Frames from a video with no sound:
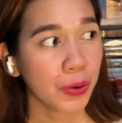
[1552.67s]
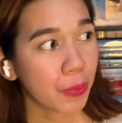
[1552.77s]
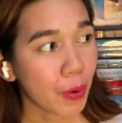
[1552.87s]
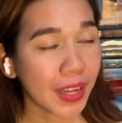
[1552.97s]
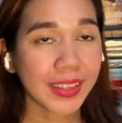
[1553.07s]

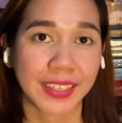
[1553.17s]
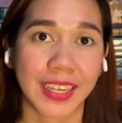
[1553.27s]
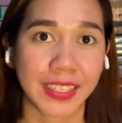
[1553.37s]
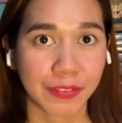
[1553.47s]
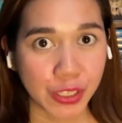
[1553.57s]

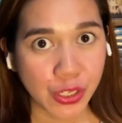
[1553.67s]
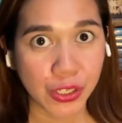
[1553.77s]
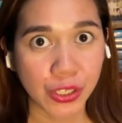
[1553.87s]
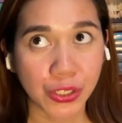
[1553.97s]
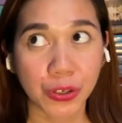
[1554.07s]
quantitative
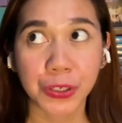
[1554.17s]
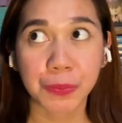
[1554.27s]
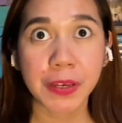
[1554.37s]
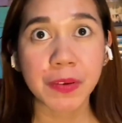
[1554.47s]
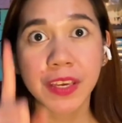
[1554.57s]
research, or
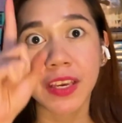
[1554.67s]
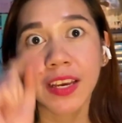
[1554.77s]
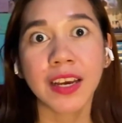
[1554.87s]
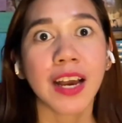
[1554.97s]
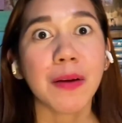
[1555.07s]
maybe
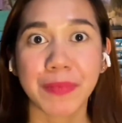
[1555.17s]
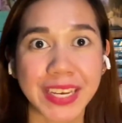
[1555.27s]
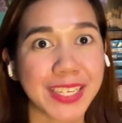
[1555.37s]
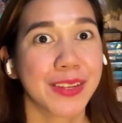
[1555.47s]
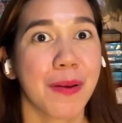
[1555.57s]
a
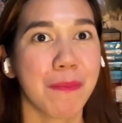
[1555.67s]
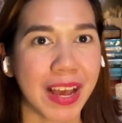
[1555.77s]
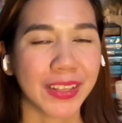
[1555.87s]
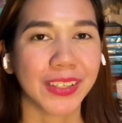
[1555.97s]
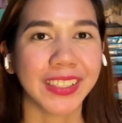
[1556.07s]
mixed
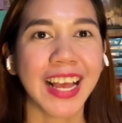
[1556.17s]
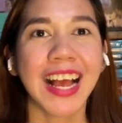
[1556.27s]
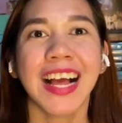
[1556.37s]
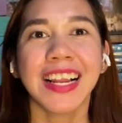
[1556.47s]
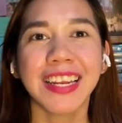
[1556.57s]
method?
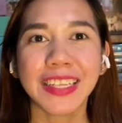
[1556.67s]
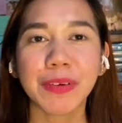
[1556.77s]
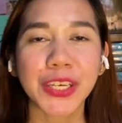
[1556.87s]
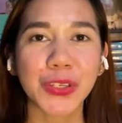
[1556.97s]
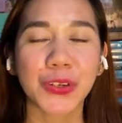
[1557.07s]
Let
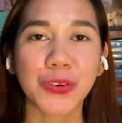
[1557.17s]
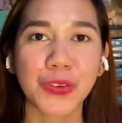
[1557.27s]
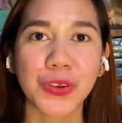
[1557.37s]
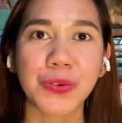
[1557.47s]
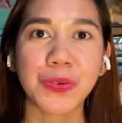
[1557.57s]
me introduce
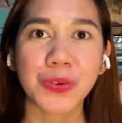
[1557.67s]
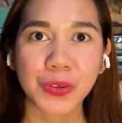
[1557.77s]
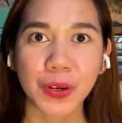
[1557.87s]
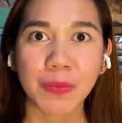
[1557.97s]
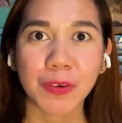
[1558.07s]
to you
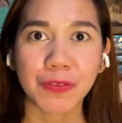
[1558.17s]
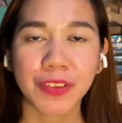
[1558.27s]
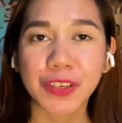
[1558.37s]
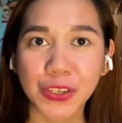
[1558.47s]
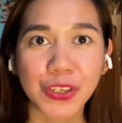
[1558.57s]
some of
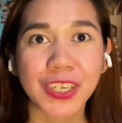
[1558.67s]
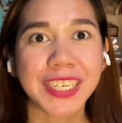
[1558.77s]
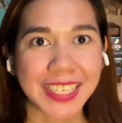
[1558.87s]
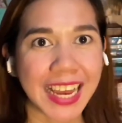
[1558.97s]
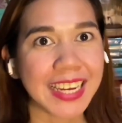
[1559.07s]
research
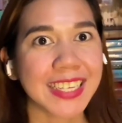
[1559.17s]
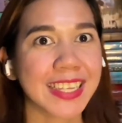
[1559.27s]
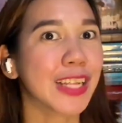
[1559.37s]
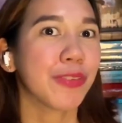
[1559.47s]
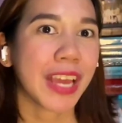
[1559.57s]
designs
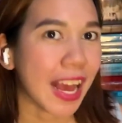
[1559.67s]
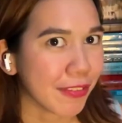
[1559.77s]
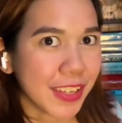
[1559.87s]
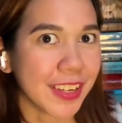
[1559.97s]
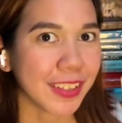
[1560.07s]
that we have
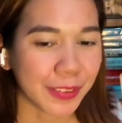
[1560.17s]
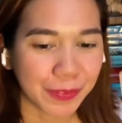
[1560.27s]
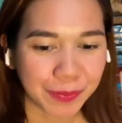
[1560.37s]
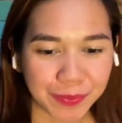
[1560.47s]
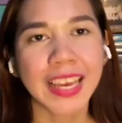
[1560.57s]
here.
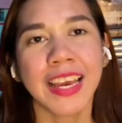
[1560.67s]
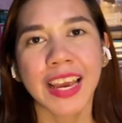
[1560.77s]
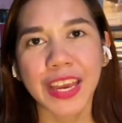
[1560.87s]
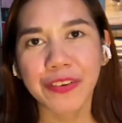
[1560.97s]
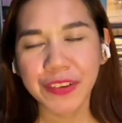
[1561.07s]

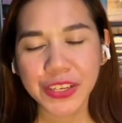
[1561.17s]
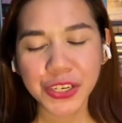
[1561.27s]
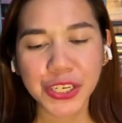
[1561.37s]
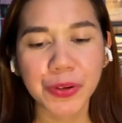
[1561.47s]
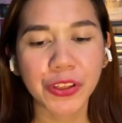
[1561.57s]
A
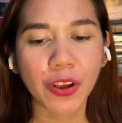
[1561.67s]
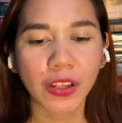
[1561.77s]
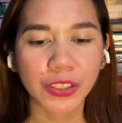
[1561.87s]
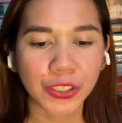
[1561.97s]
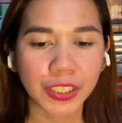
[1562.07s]
research
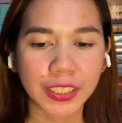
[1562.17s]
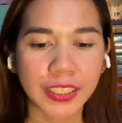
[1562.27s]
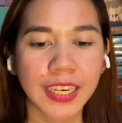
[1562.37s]
methodology